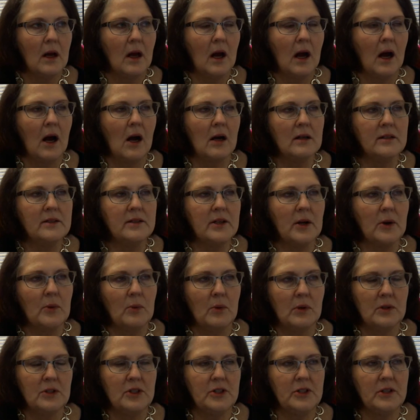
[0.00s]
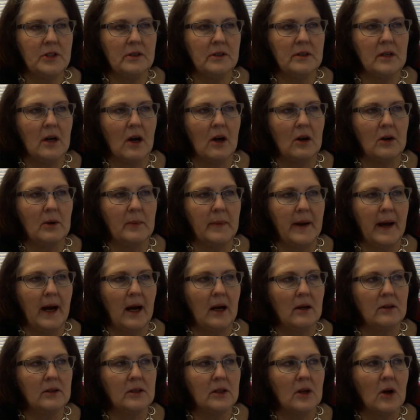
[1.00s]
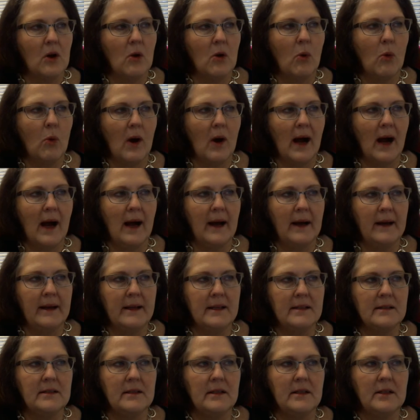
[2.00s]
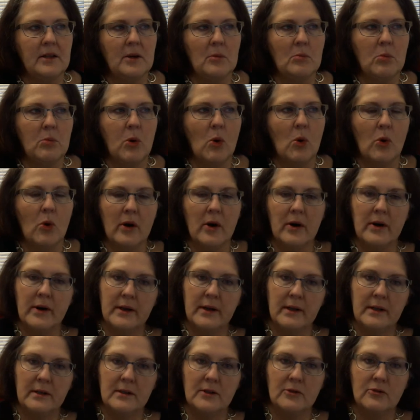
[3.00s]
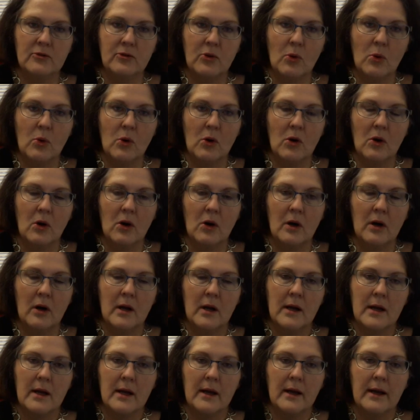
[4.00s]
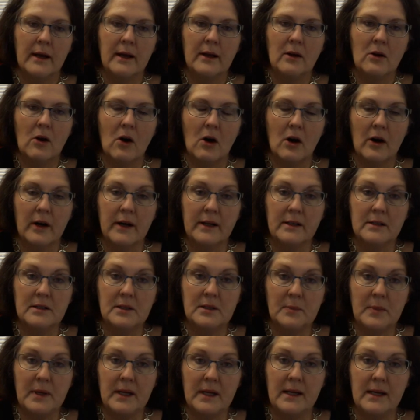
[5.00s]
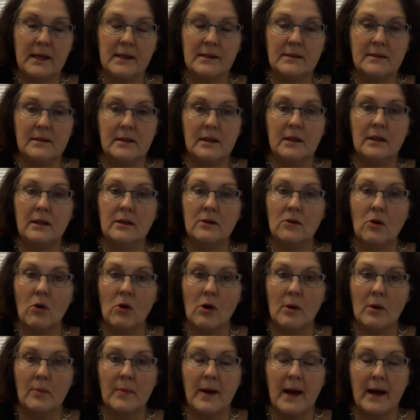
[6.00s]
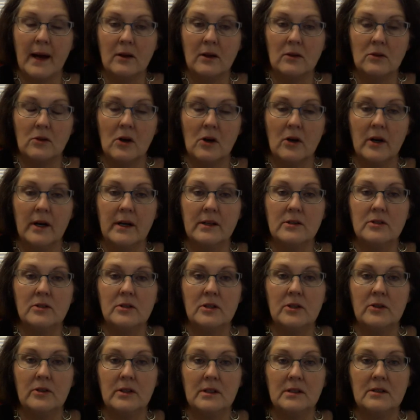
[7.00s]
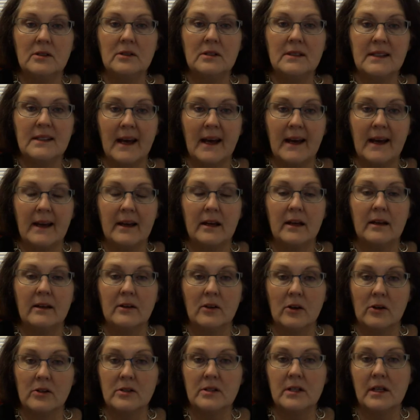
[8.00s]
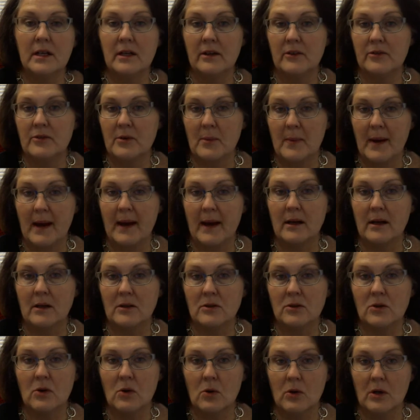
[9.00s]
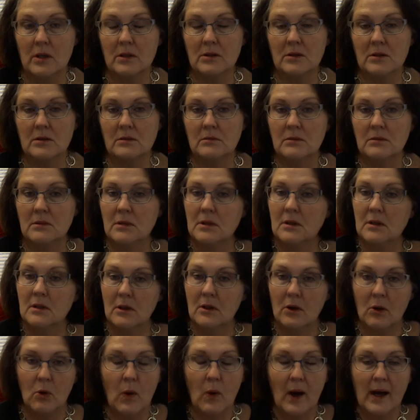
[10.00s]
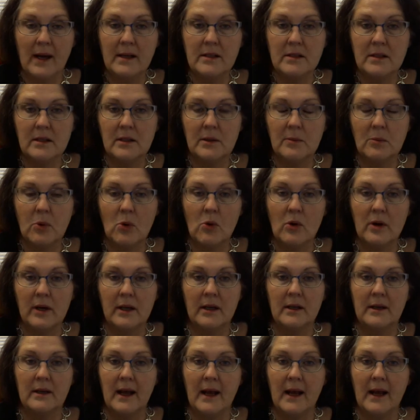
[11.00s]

I also want you to talk about why is it important for an RN to BSN or a baccalaureate student to take a nursing informatics course. Why is it important?